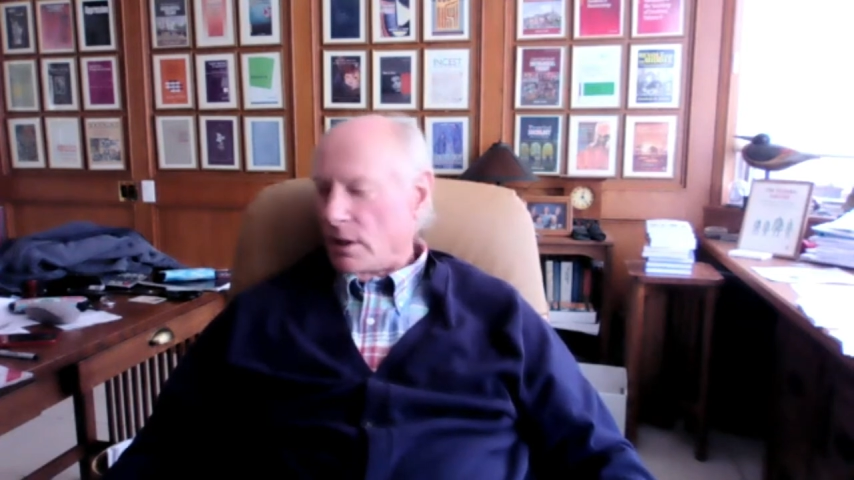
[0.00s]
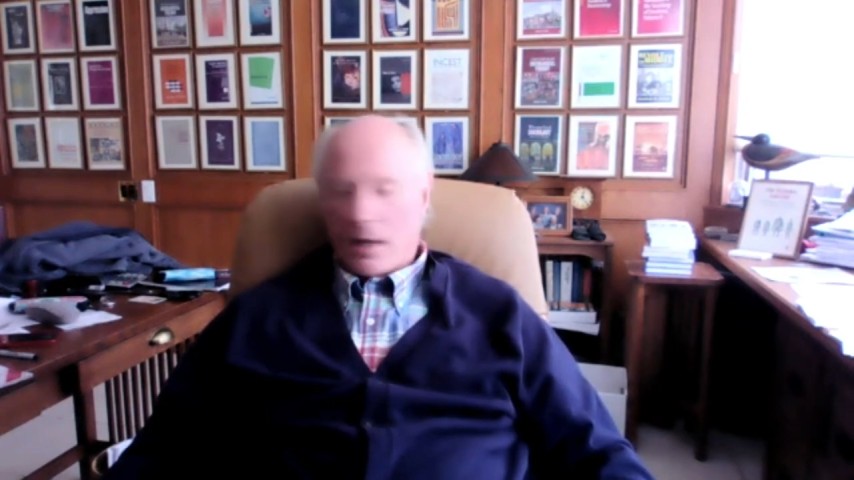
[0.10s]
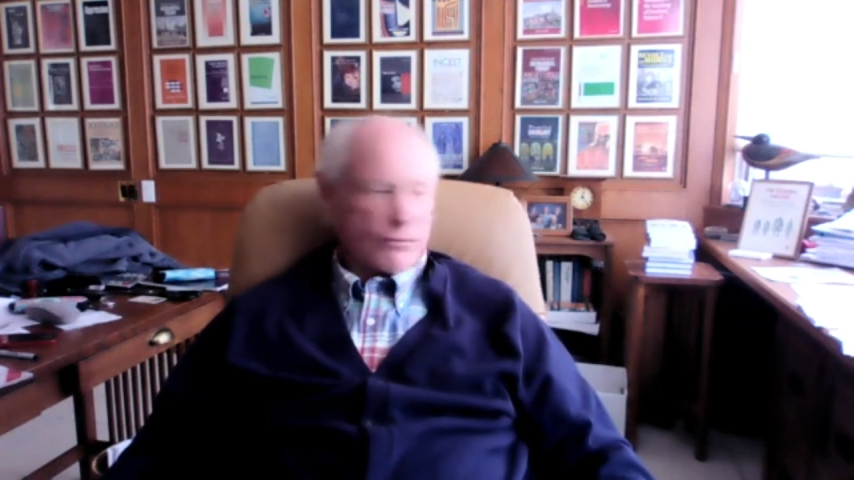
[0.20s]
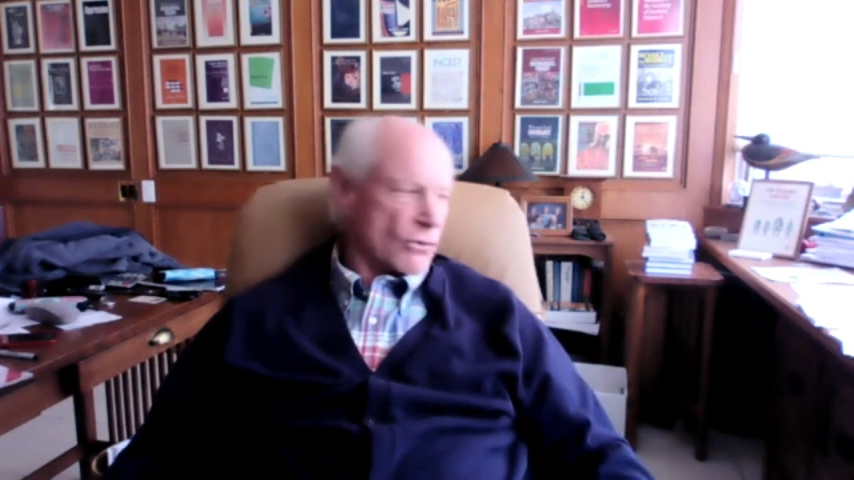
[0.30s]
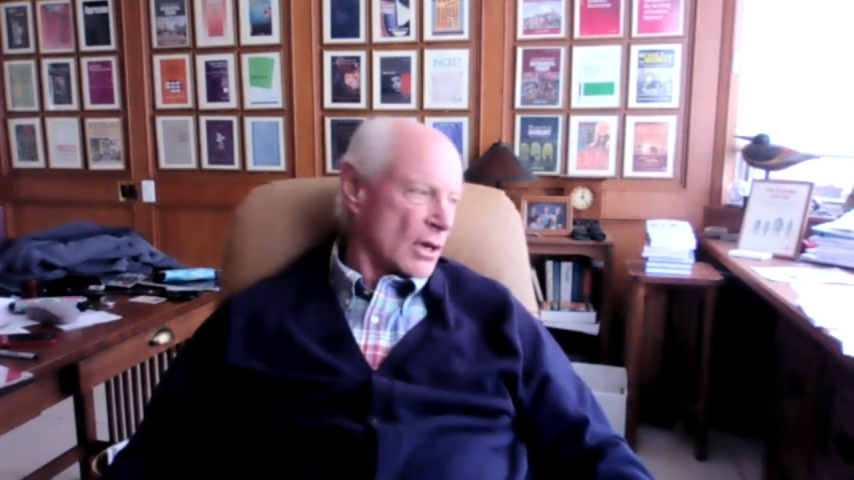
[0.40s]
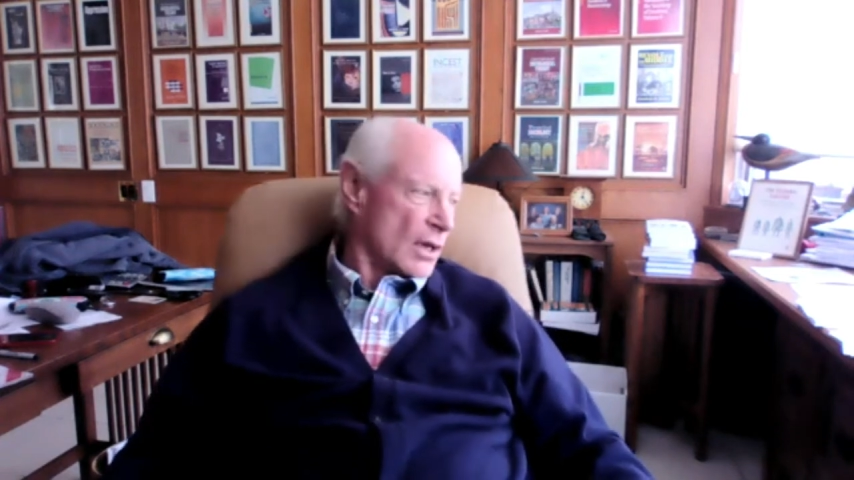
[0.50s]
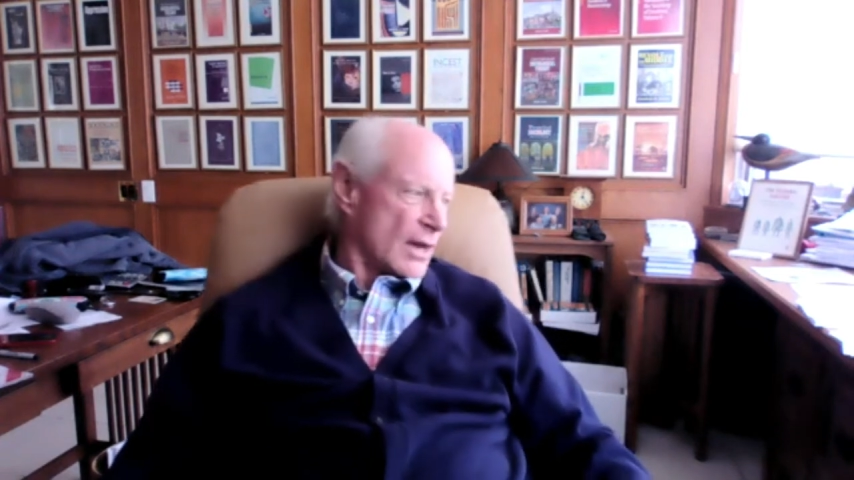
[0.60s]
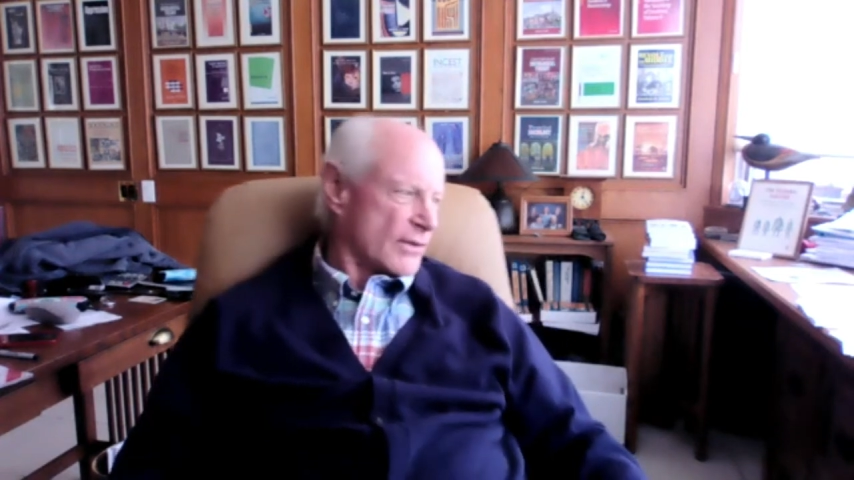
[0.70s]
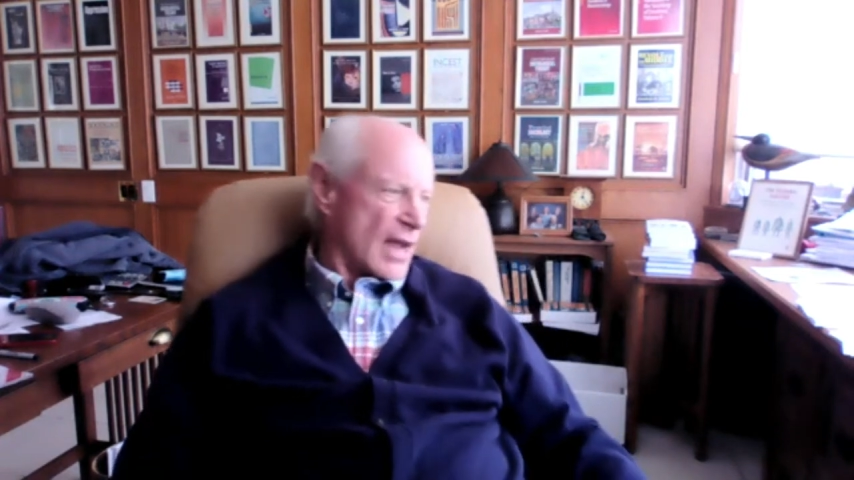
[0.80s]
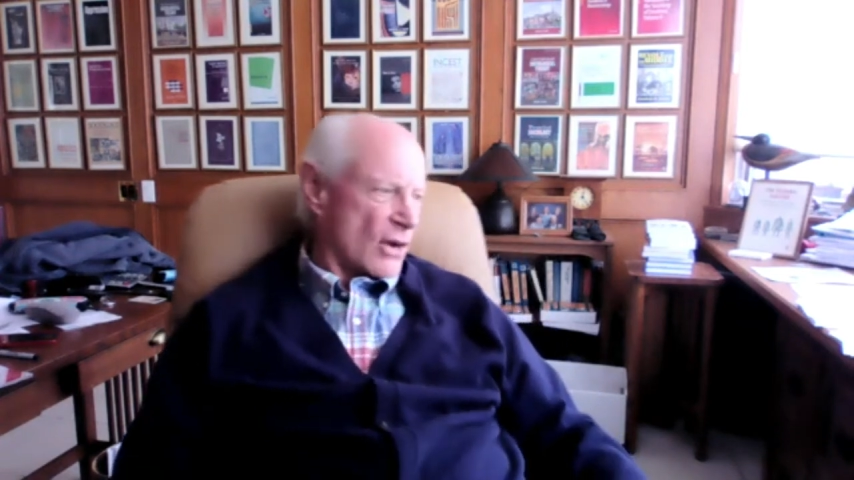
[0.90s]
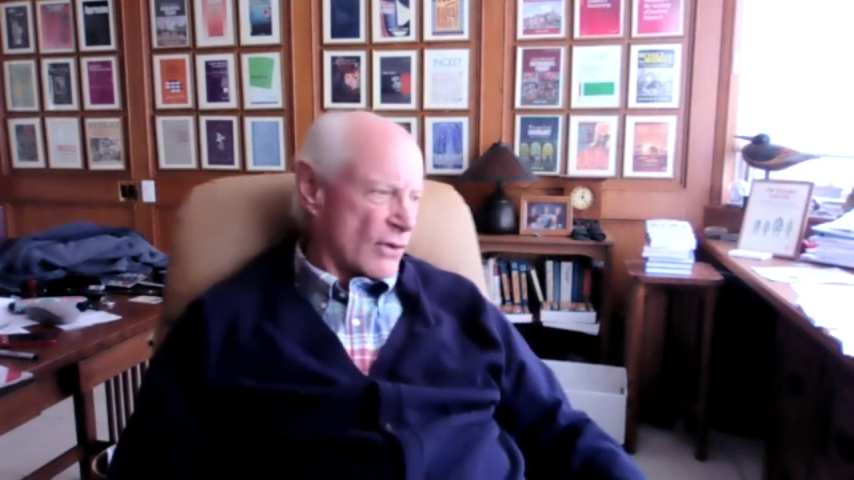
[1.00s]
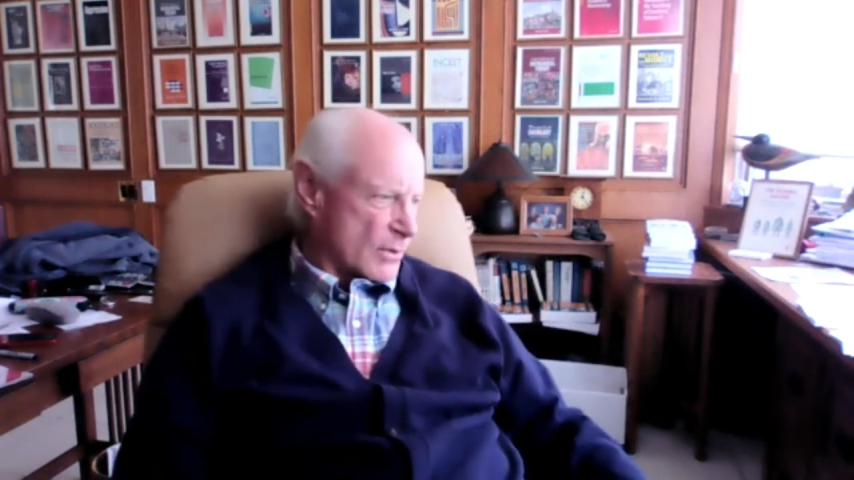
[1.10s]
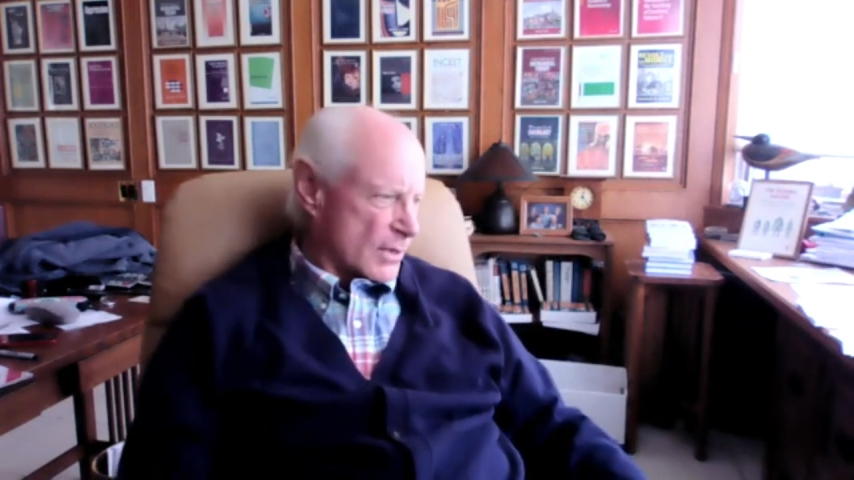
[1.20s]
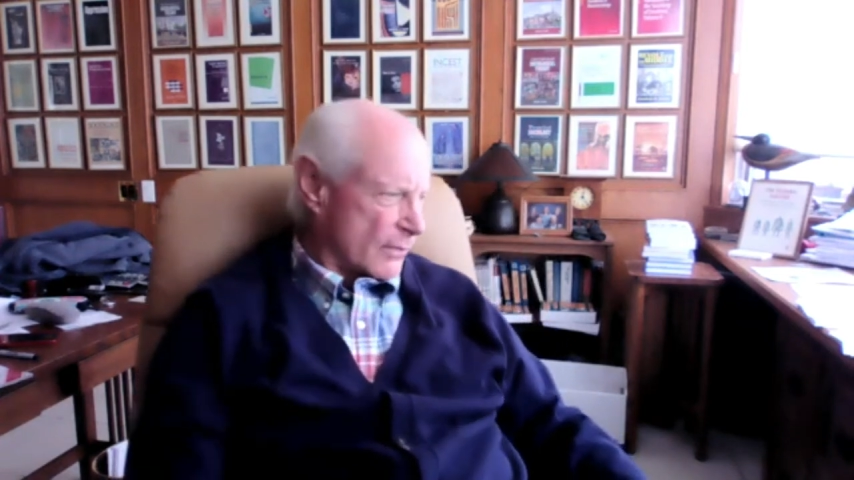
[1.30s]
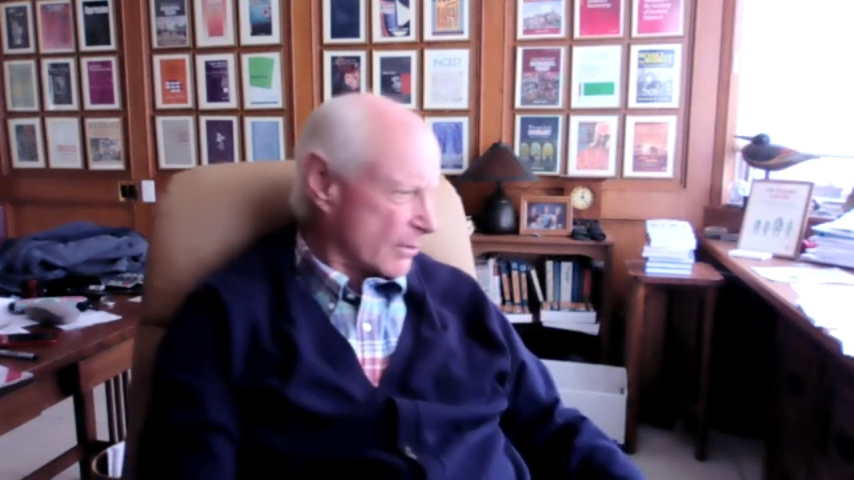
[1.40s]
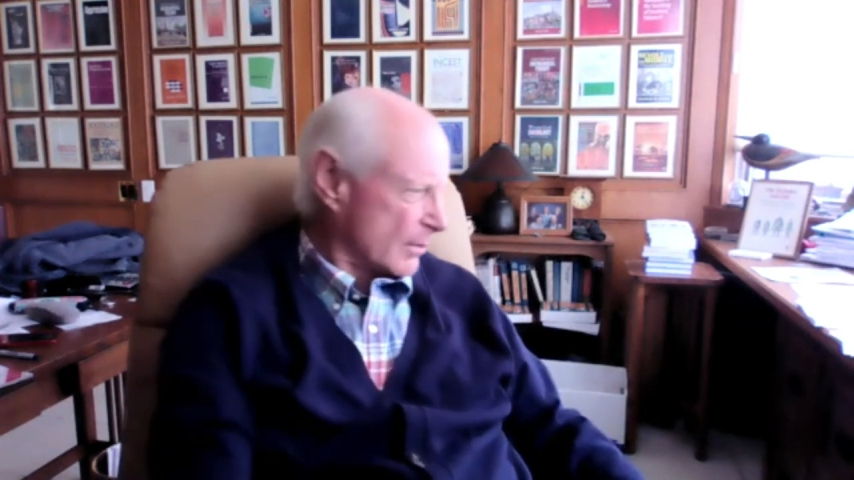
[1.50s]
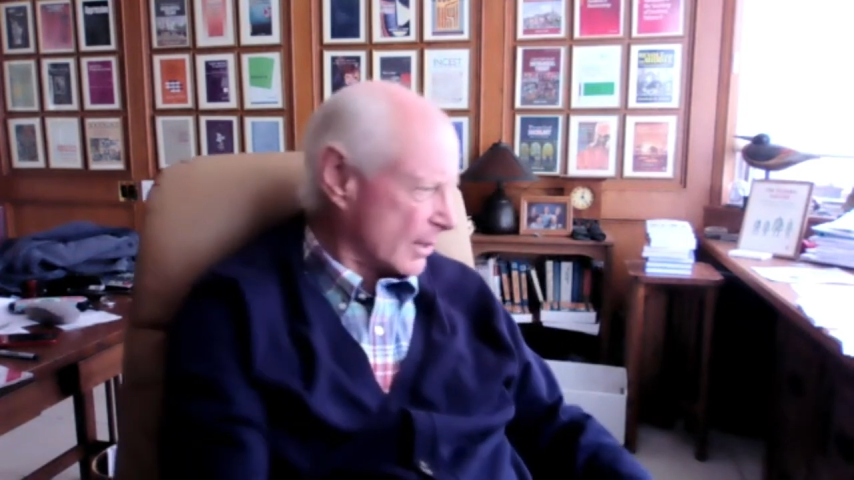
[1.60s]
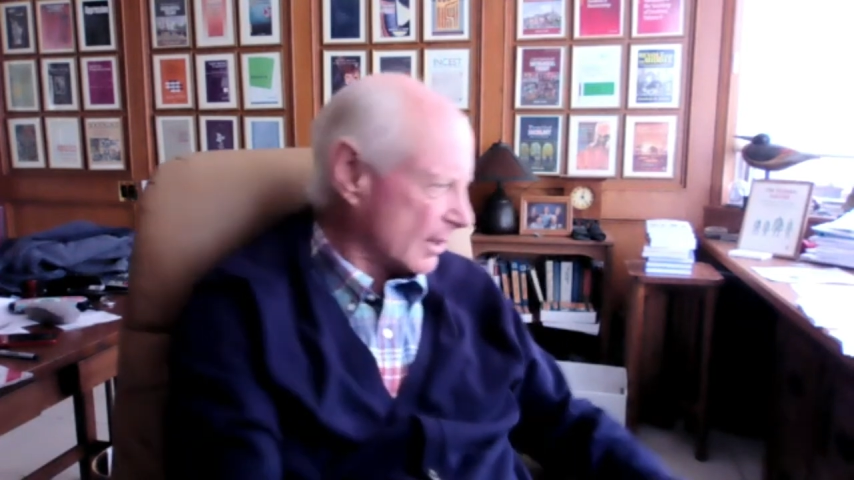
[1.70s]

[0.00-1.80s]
I've drawn a lot of diagrams of it, but